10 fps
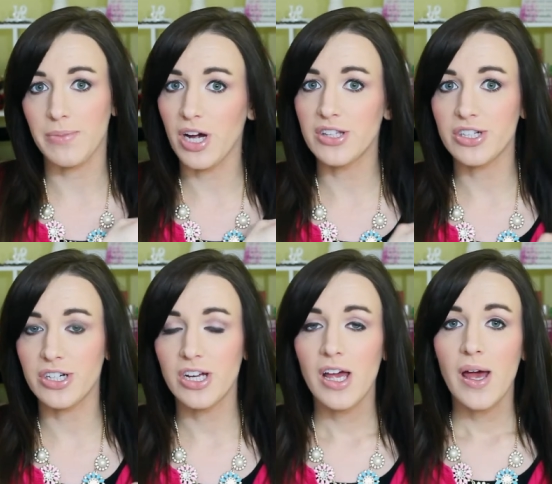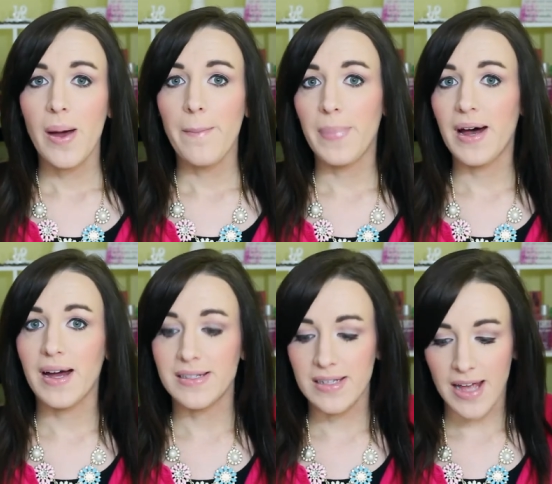my bronzer, but
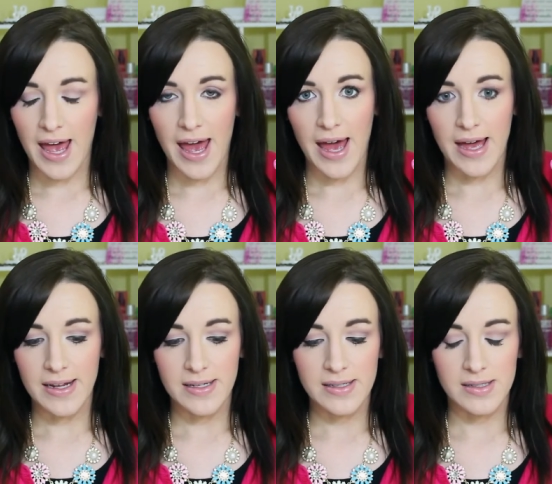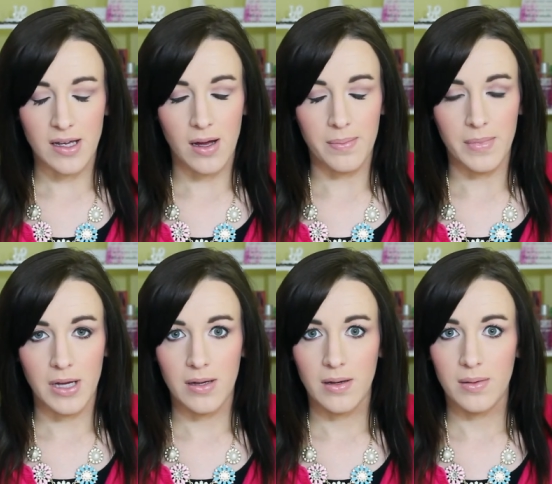I did add
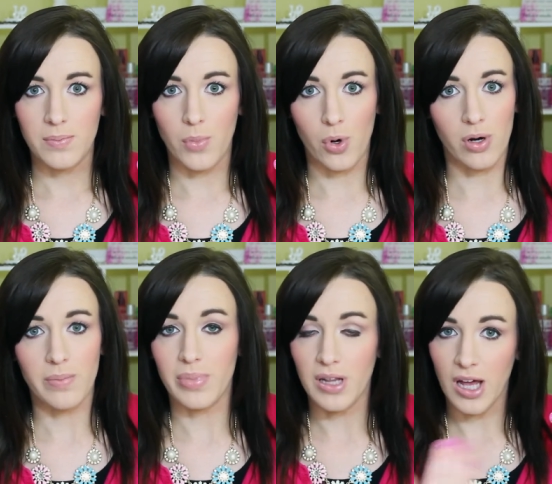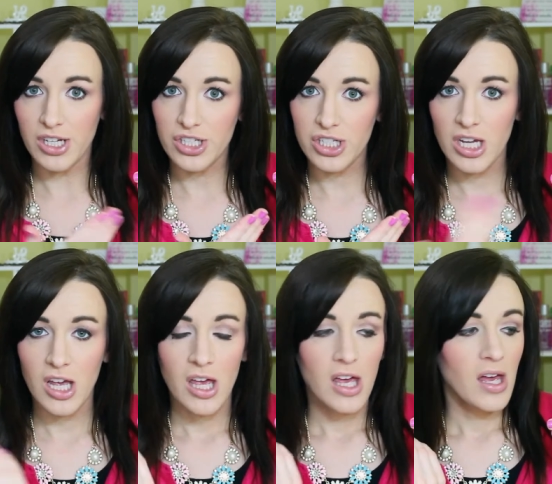some more blush.
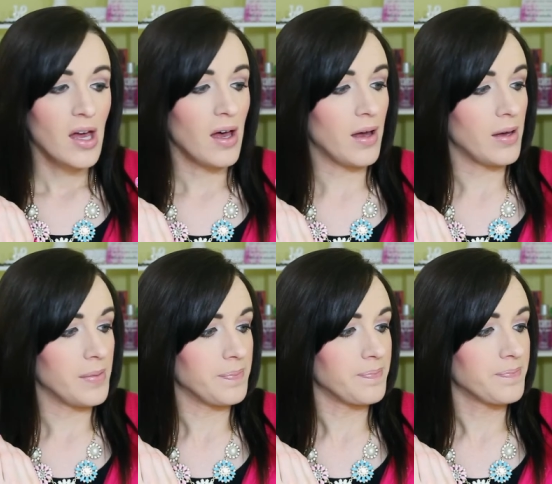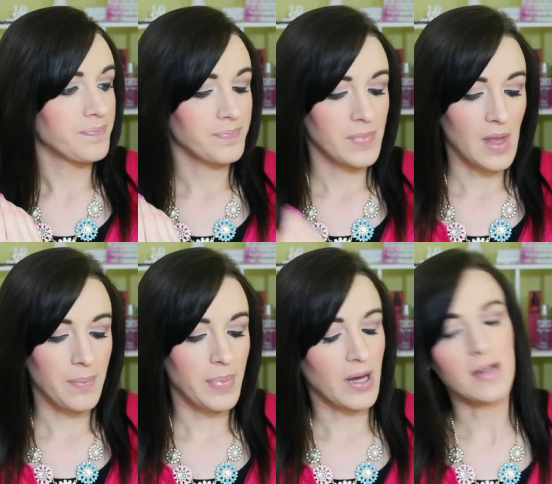Um,
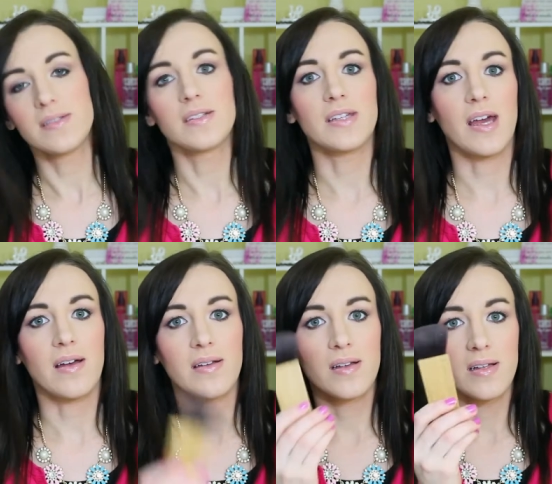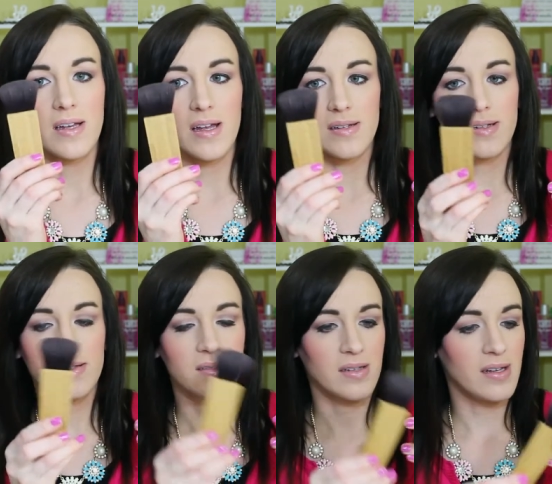but yeah, and it
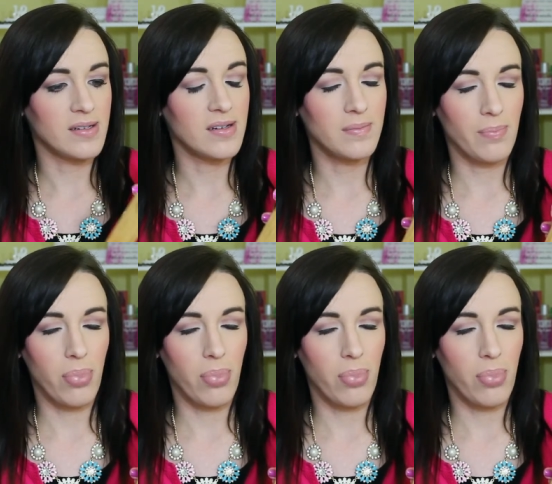does, it did,